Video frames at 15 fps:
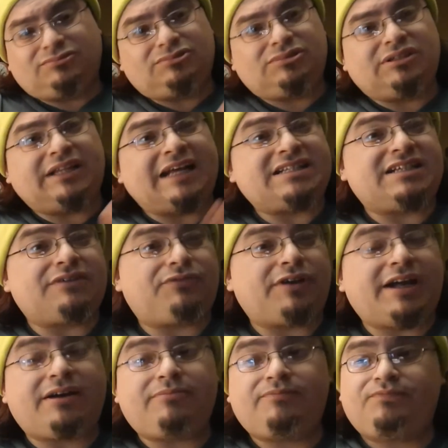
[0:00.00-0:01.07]
That's it for
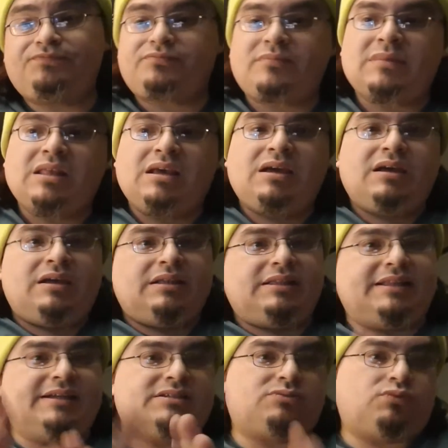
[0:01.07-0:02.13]
now.
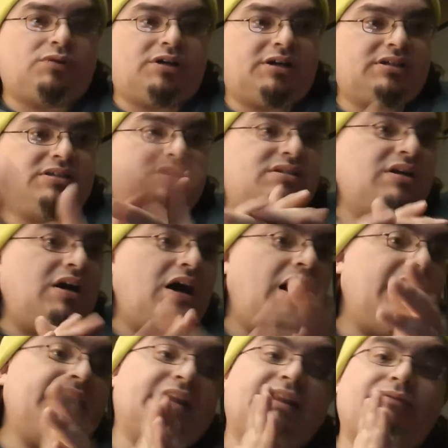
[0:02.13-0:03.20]
This was
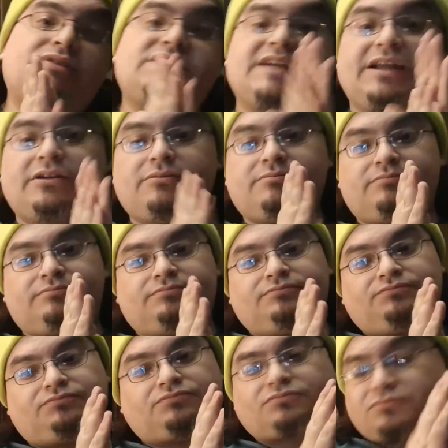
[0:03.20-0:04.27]
the Devastator
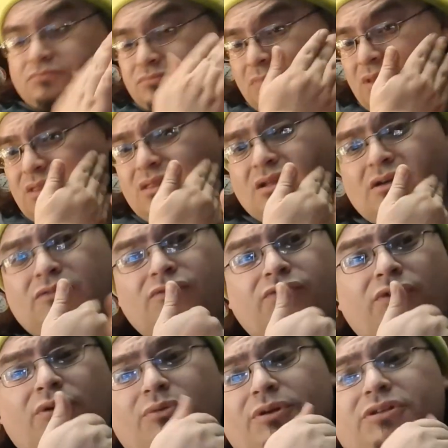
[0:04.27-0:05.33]

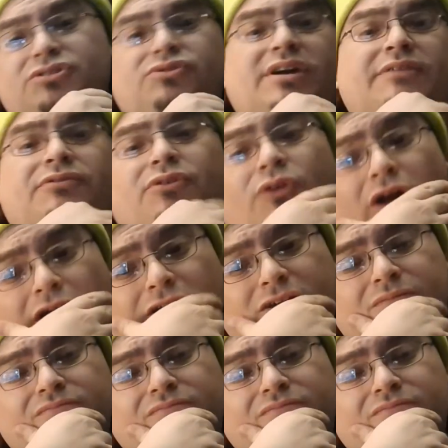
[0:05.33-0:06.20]
4-wheel drive crawler.